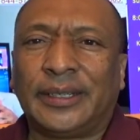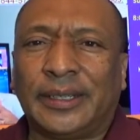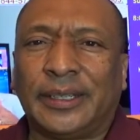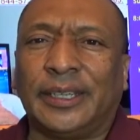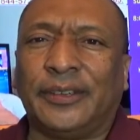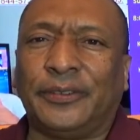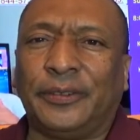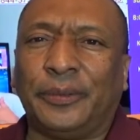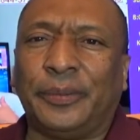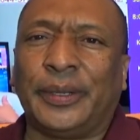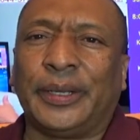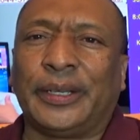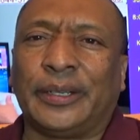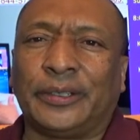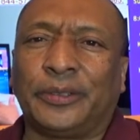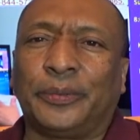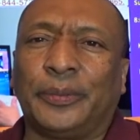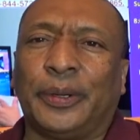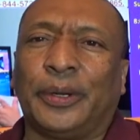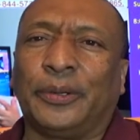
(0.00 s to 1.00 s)
if you've been
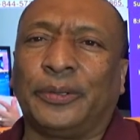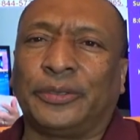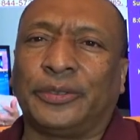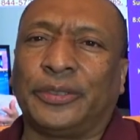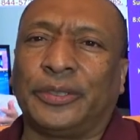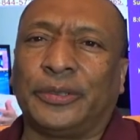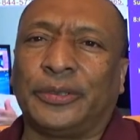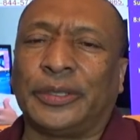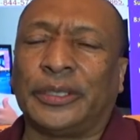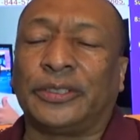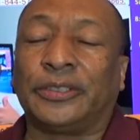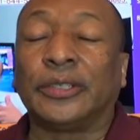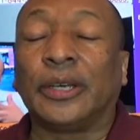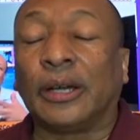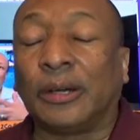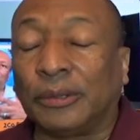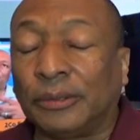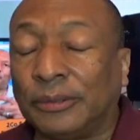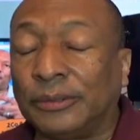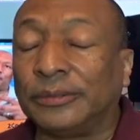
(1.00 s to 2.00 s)
exposed to it.
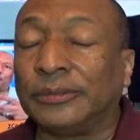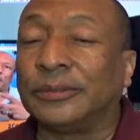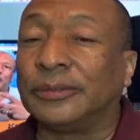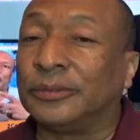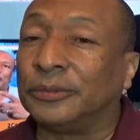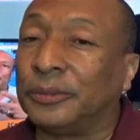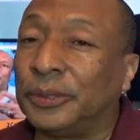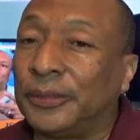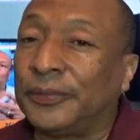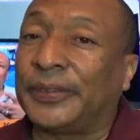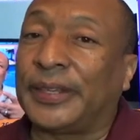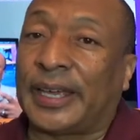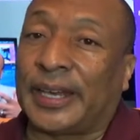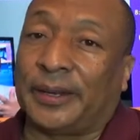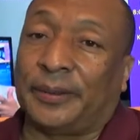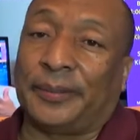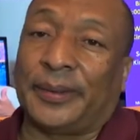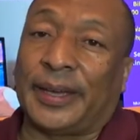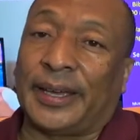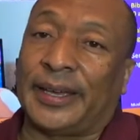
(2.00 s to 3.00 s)
So, with that
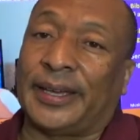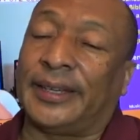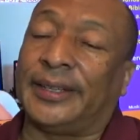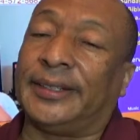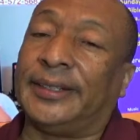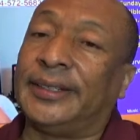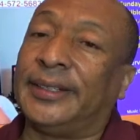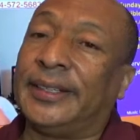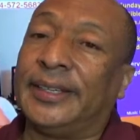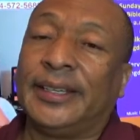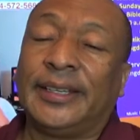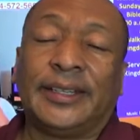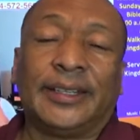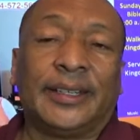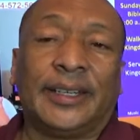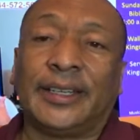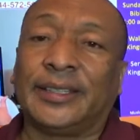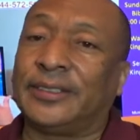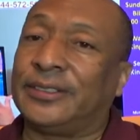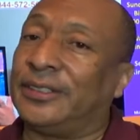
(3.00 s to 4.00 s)
in mind,
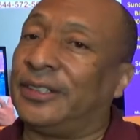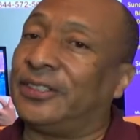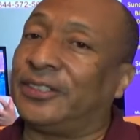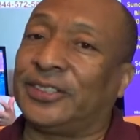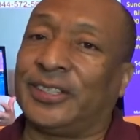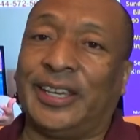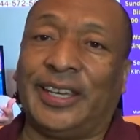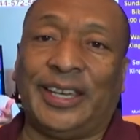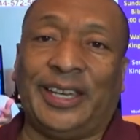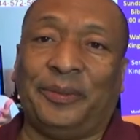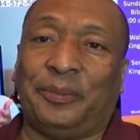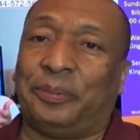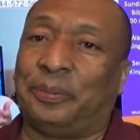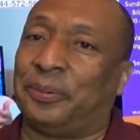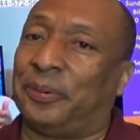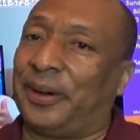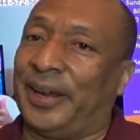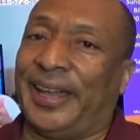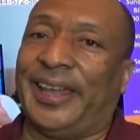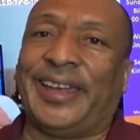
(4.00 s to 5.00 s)
let's just keep
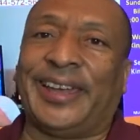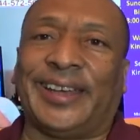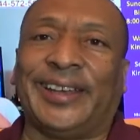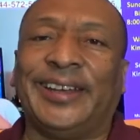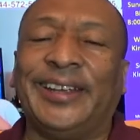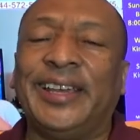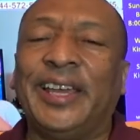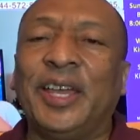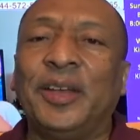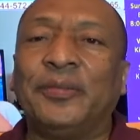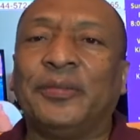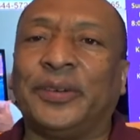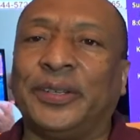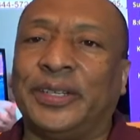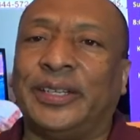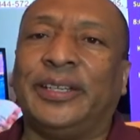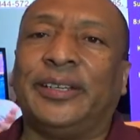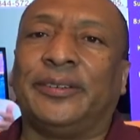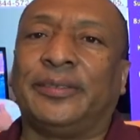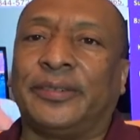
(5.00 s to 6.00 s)
praying for
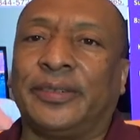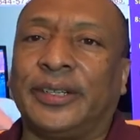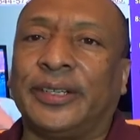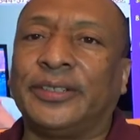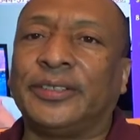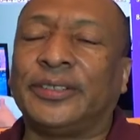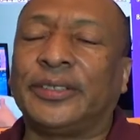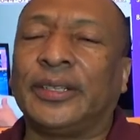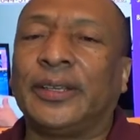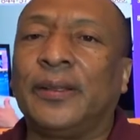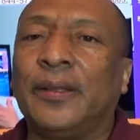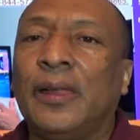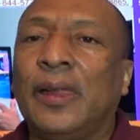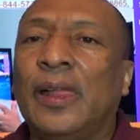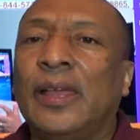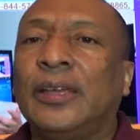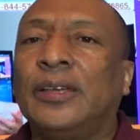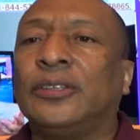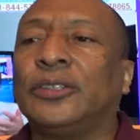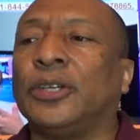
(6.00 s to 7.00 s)
deliverance.
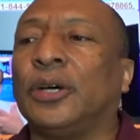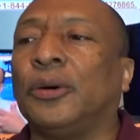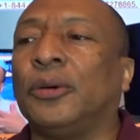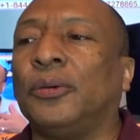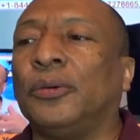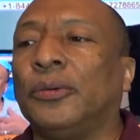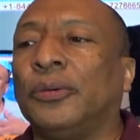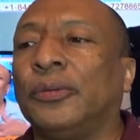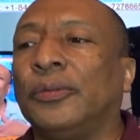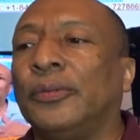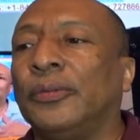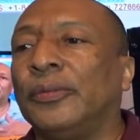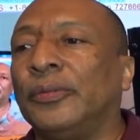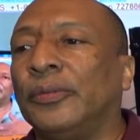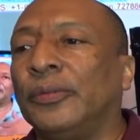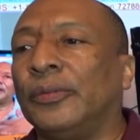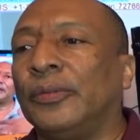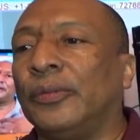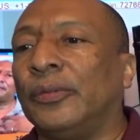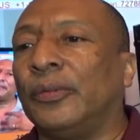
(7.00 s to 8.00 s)
So,
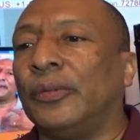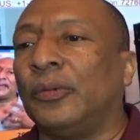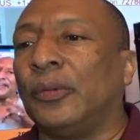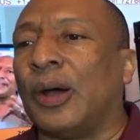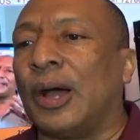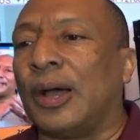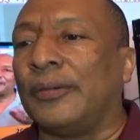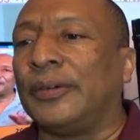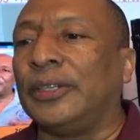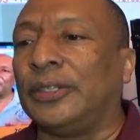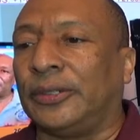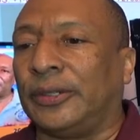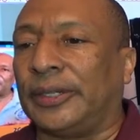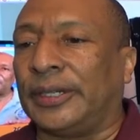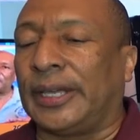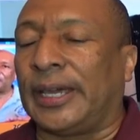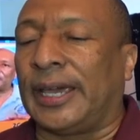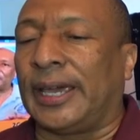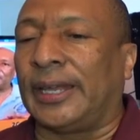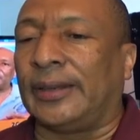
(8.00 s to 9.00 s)
why are we doing
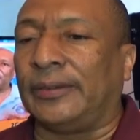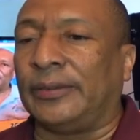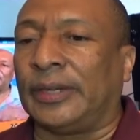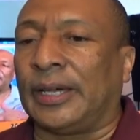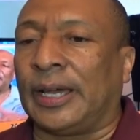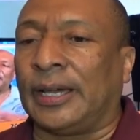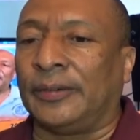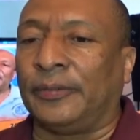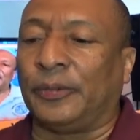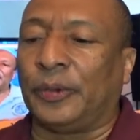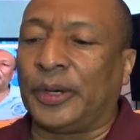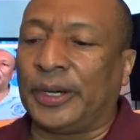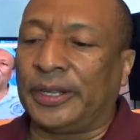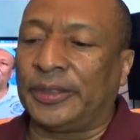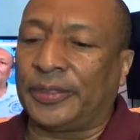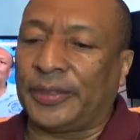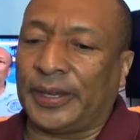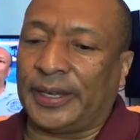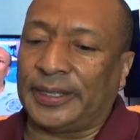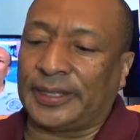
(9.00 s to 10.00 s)
that? one of
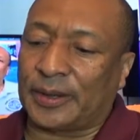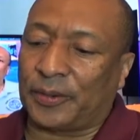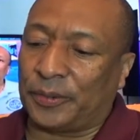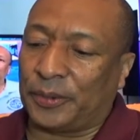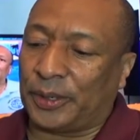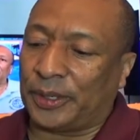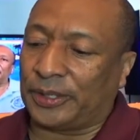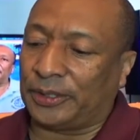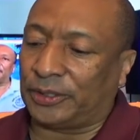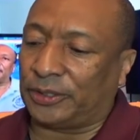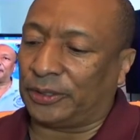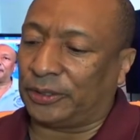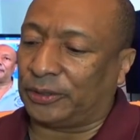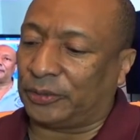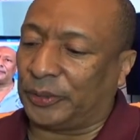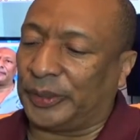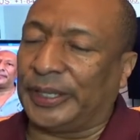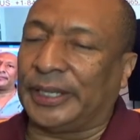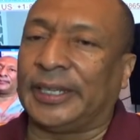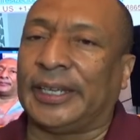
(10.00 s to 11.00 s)
the things I wanted to do is
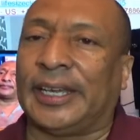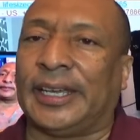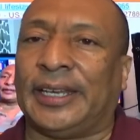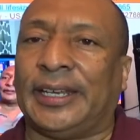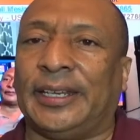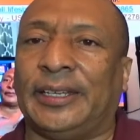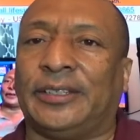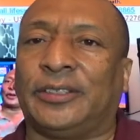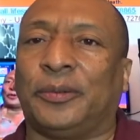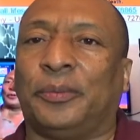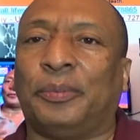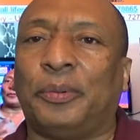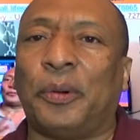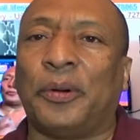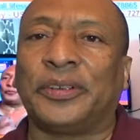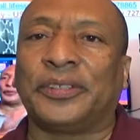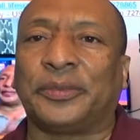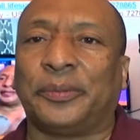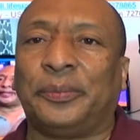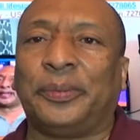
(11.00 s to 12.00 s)
we, and in
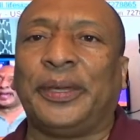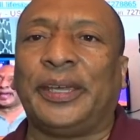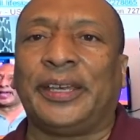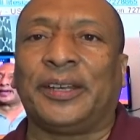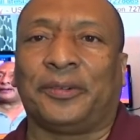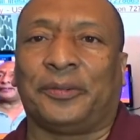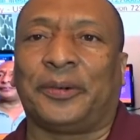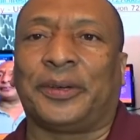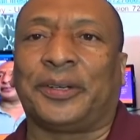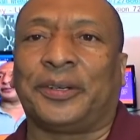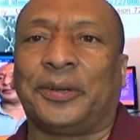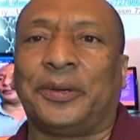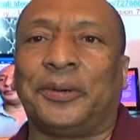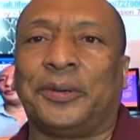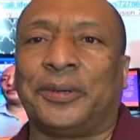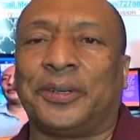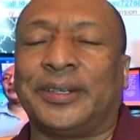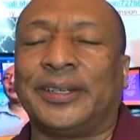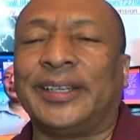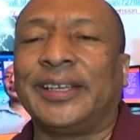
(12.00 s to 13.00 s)
support of being on one
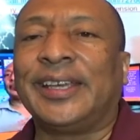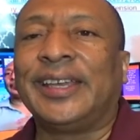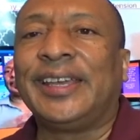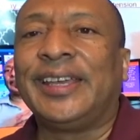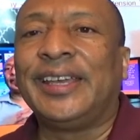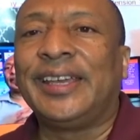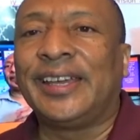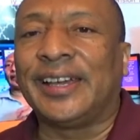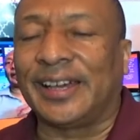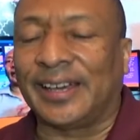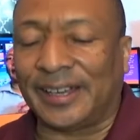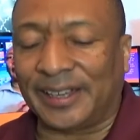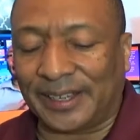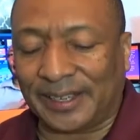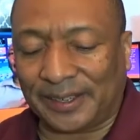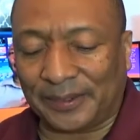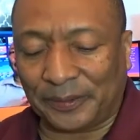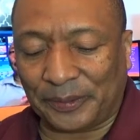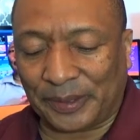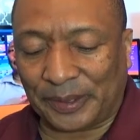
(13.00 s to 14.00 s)
accord,
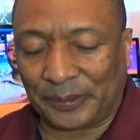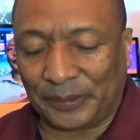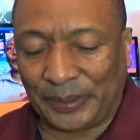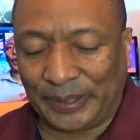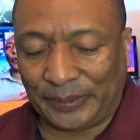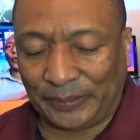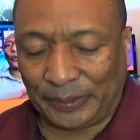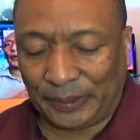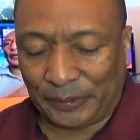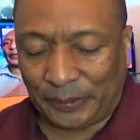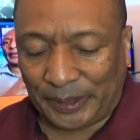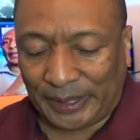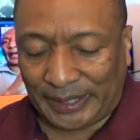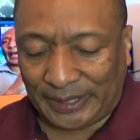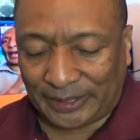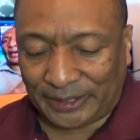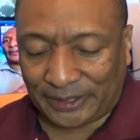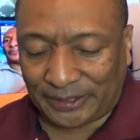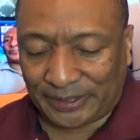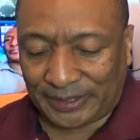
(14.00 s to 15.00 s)
uh, we, we went
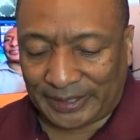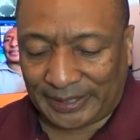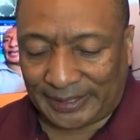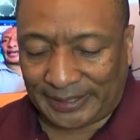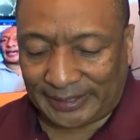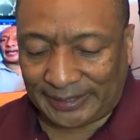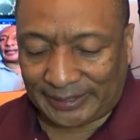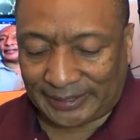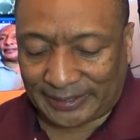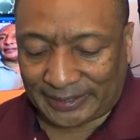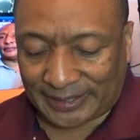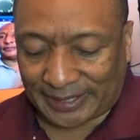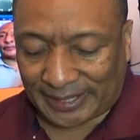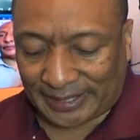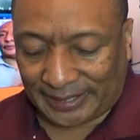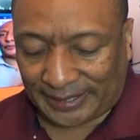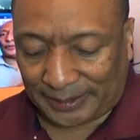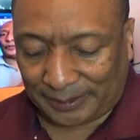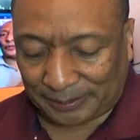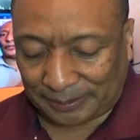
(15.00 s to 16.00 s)
into the
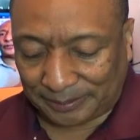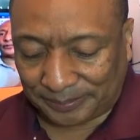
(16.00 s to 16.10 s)
study